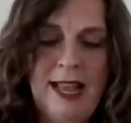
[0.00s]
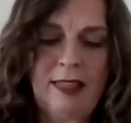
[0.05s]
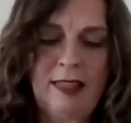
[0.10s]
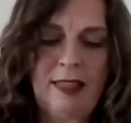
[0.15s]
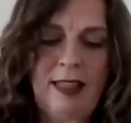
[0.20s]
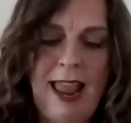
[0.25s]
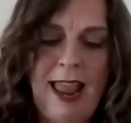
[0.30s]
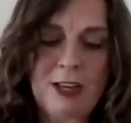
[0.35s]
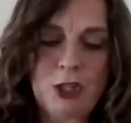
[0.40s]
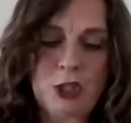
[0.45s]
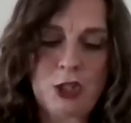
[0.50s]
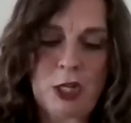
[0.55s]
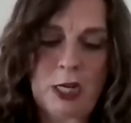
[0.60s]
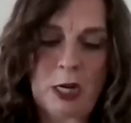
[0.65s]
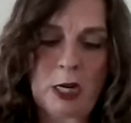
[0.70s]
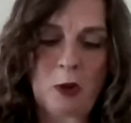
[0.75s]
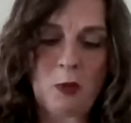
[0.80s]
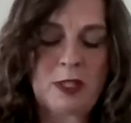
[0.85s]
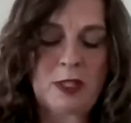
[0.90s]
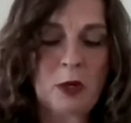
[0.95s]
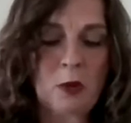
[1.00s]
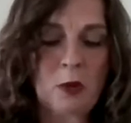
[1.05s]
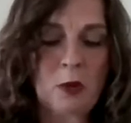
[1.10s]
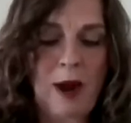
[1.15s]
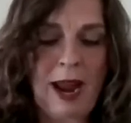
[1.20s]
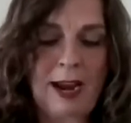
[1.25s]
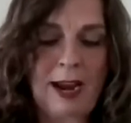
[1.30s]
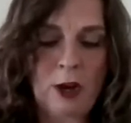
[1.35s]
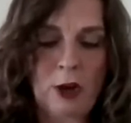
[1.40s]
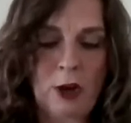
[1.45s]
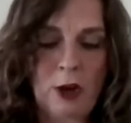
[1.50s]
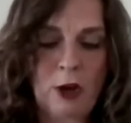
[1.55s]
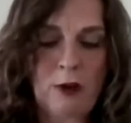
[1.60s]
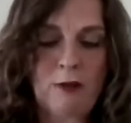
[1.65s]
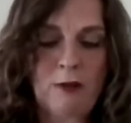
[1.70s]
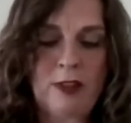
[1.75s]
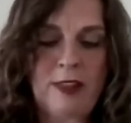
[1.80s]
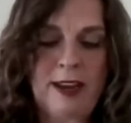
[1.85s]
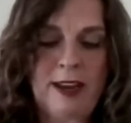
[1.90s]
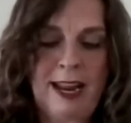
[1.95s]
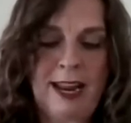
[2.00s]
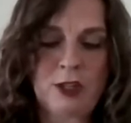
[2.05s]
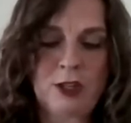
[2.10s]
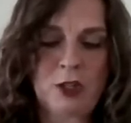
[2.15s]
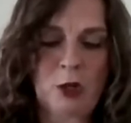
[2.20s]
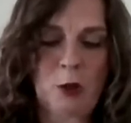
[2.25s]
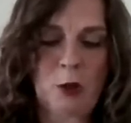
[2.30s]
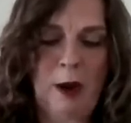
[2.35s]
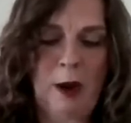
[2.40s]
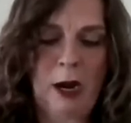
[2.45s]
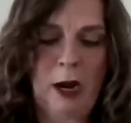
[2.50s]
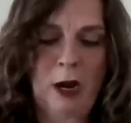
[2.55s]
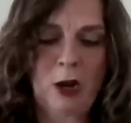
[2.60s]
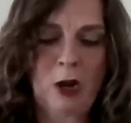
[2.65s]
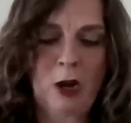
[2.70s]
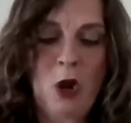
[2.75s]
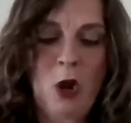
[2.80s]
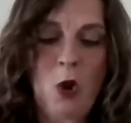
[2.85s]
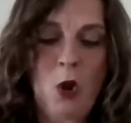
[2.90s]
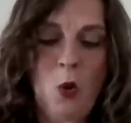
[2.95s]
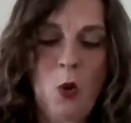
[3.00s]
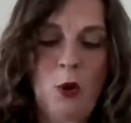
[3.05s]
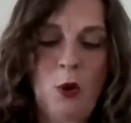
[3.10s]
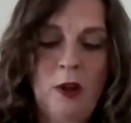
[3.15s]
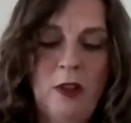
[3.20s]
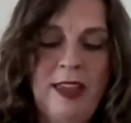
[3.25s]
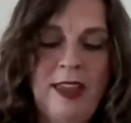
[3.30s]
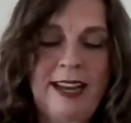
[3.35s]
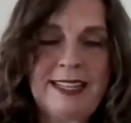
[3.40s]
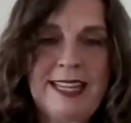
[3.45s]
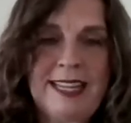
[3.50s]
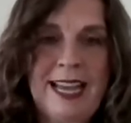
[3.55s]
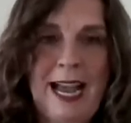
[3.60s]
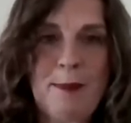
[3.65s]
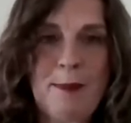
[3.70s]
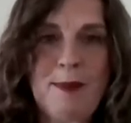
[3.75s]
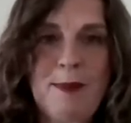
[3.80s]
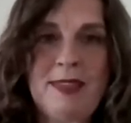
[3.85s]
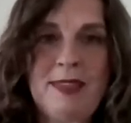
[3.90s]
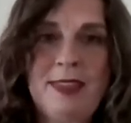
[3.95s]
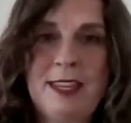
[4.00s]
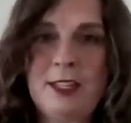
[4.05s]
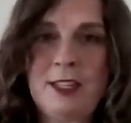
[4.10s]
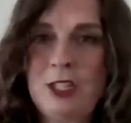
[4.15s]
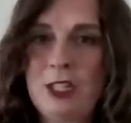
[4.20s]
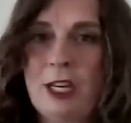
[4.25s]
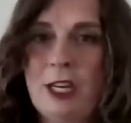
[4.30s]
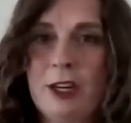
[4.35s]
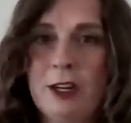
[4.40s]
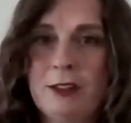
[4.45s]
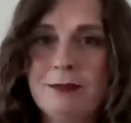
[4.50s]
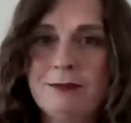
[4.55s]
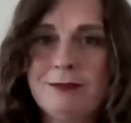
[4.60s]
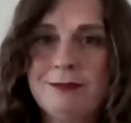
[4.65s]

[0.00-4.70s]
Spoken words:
Last year was a record for the national park. Will they top it this year?